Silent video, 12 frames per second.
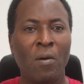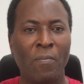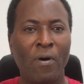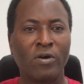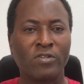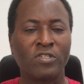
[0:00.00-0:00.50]

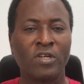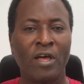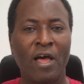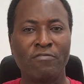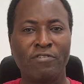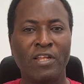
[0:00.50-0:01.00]
ports
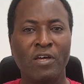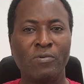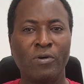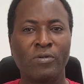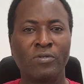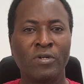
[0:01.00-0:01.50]

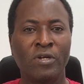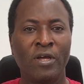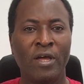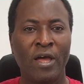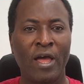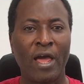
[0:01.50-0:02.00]
available,
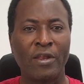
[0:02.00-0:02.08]
and